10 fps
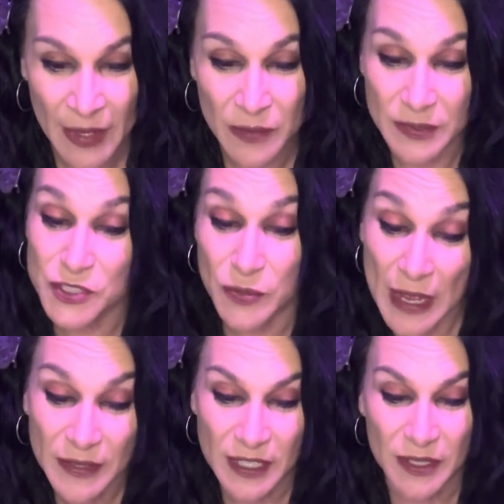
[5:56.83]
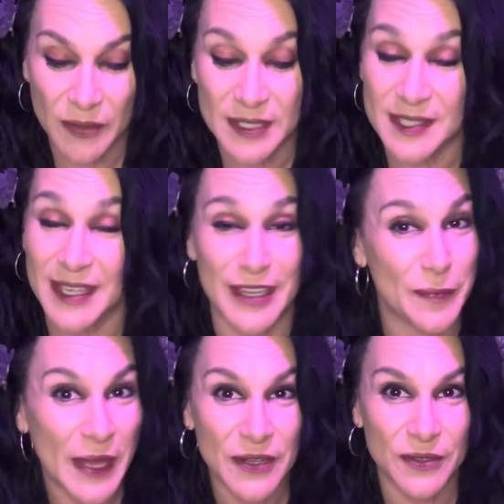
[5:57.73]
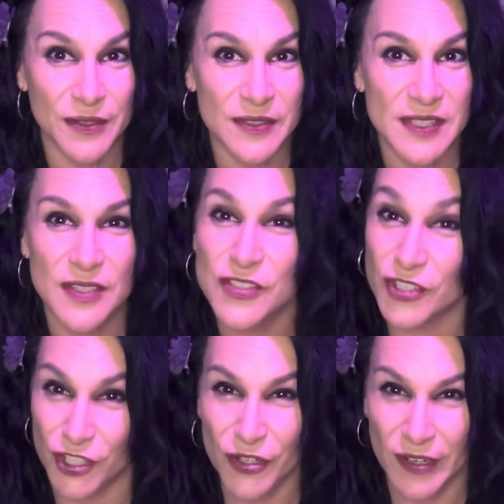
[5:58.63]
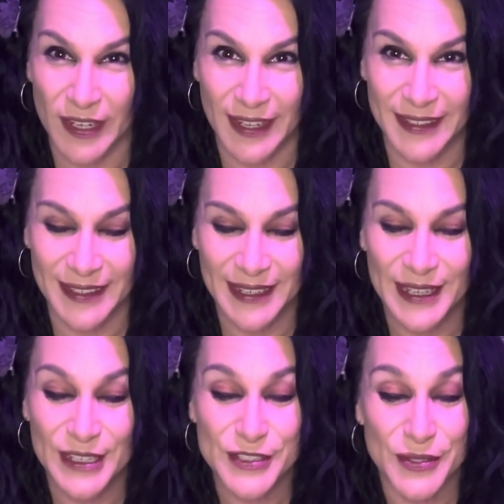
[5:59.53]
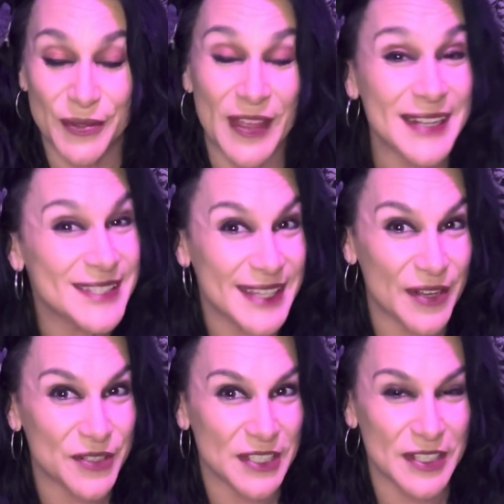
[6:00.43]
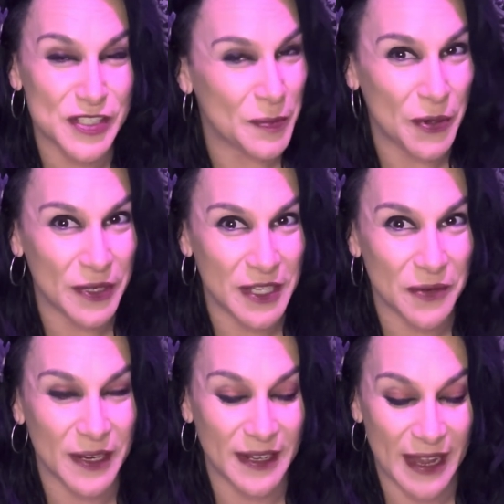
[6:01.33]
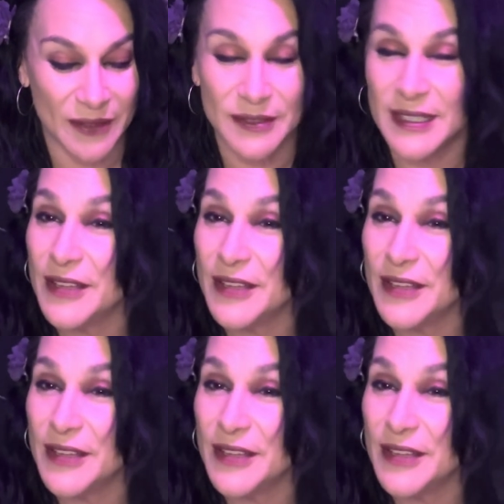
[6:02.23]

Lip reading: What's crowning you is the King of Pentacles, security. So that's the energy that's supporting you right now.